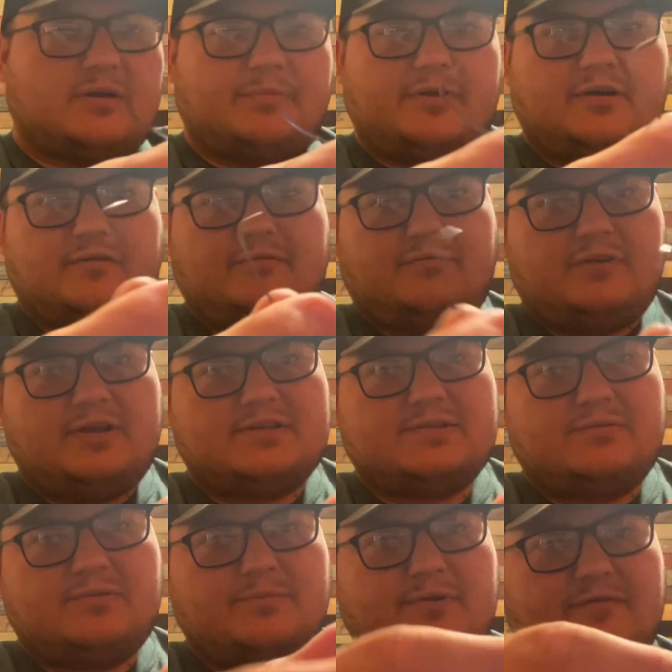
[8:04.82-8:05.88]
be able to flex it
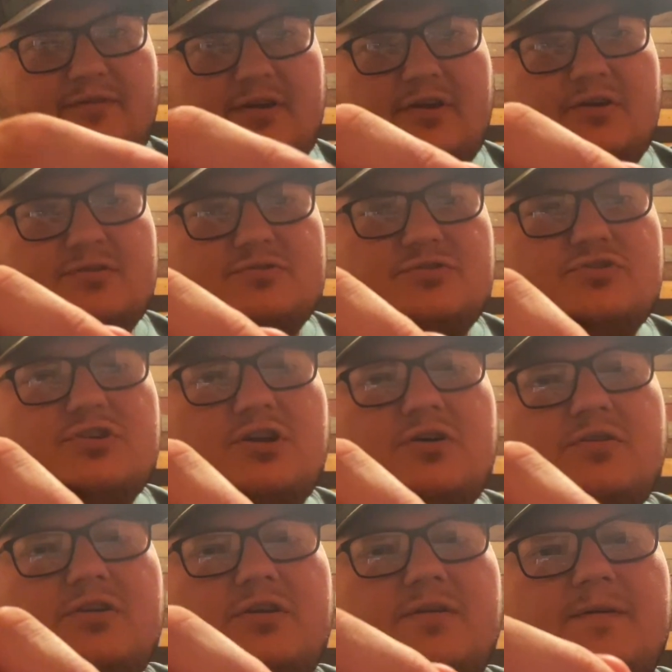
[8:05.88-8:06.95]
with my fingers and show
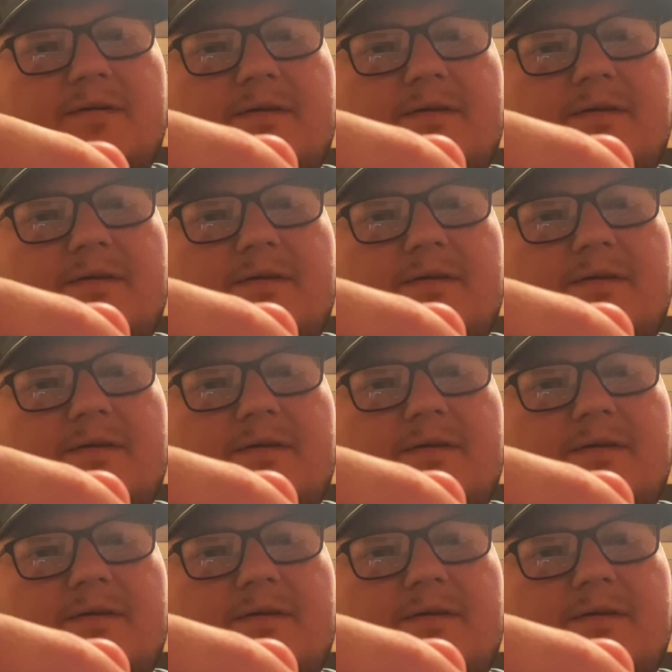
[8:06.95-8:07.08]
you.